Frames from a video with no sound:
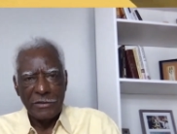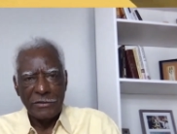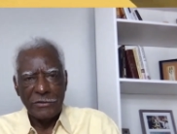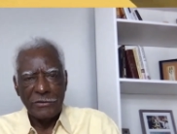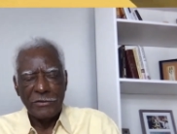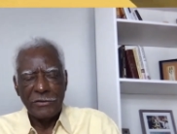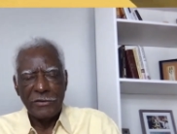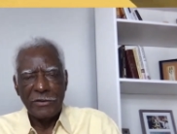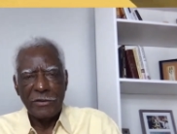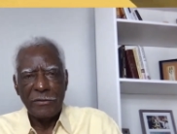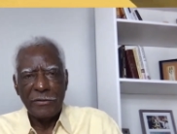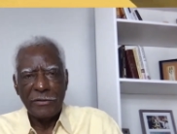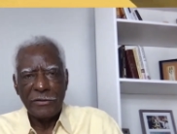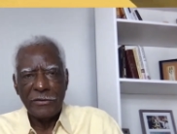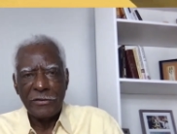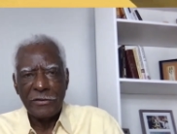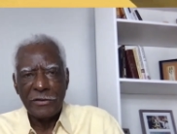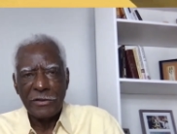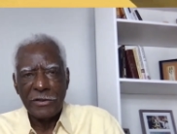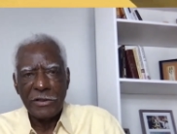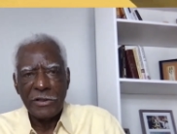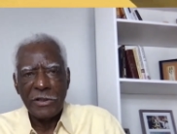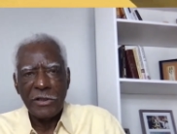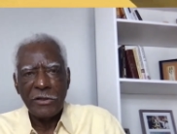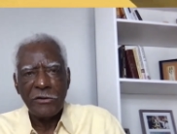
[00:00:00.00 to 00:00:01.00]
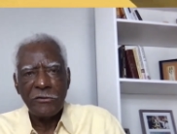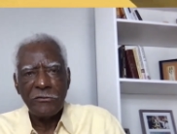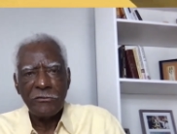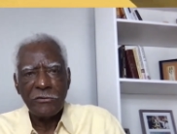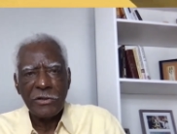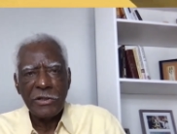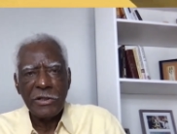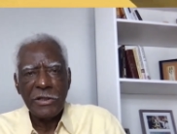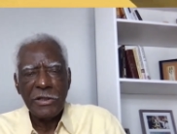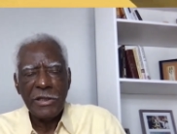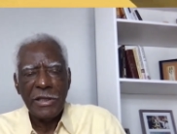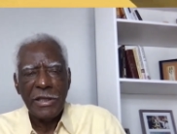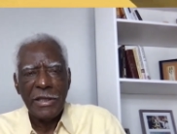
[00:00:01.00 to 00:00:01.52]
to the, to the
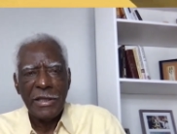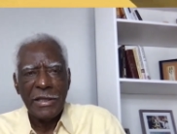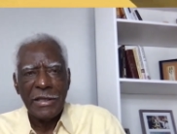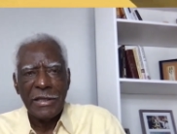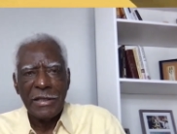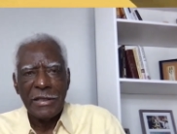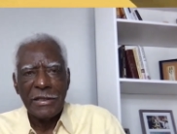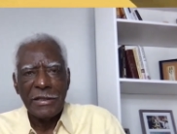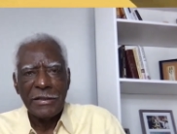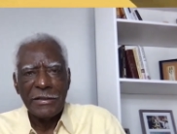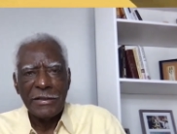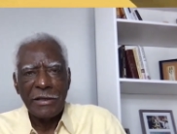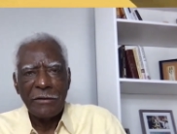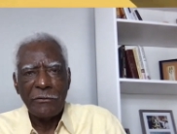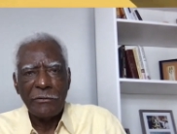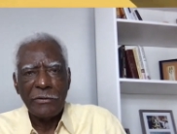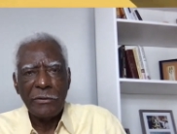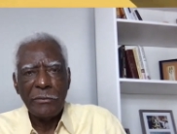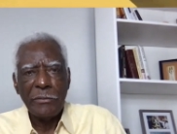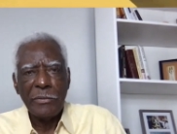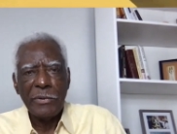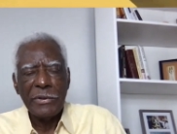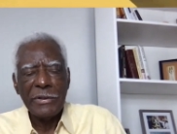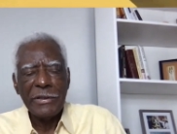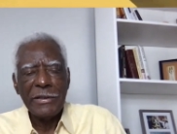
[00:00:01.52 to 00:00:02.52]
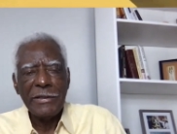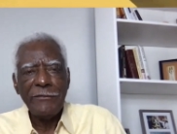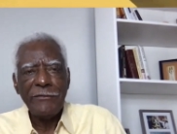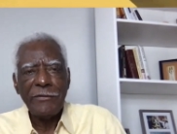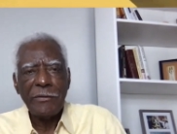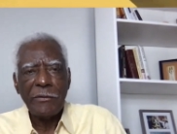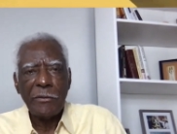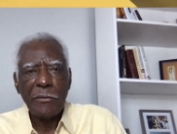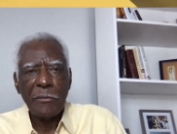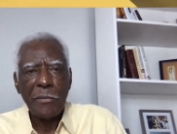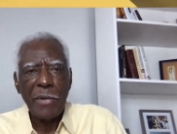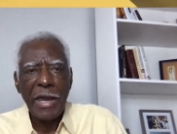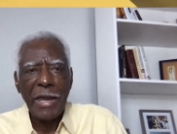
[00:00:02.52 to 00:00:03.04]
degree that we believe that
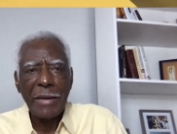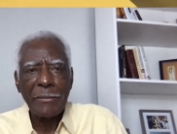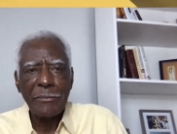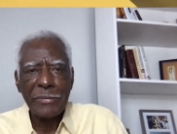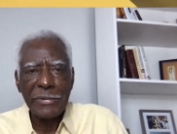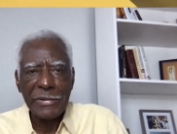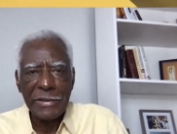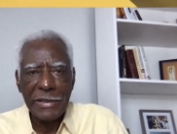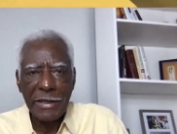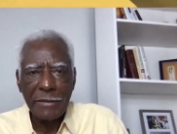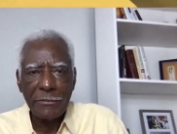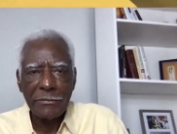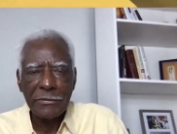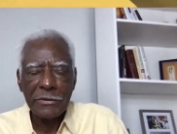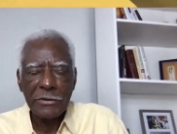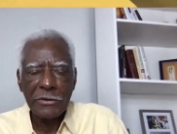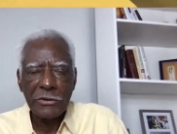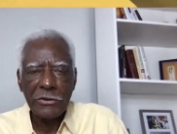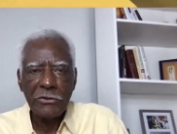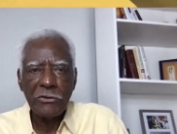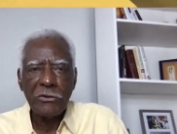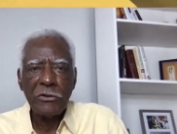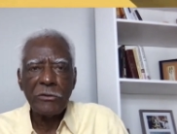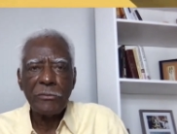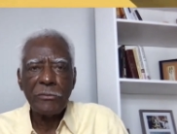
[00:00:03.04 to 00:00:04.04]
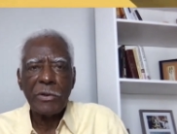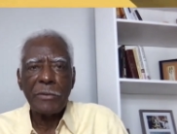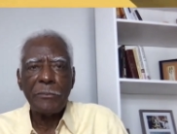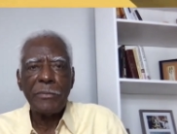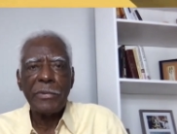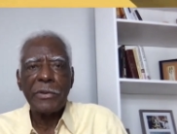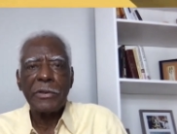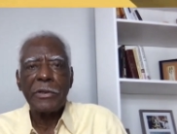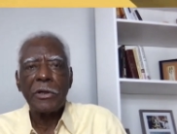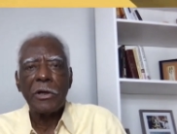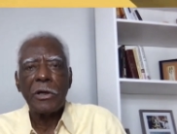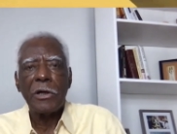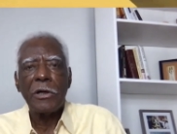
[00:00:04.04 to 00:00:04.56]
we might be able to do it, but
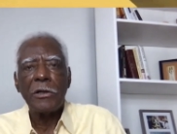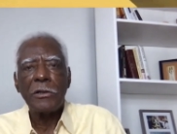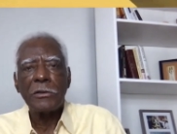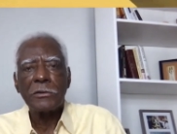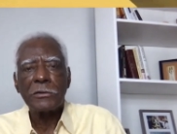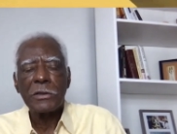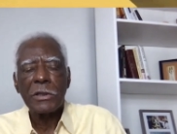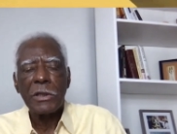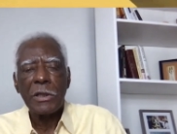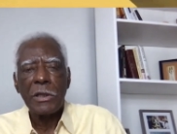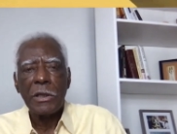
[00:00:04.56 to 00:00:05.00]
because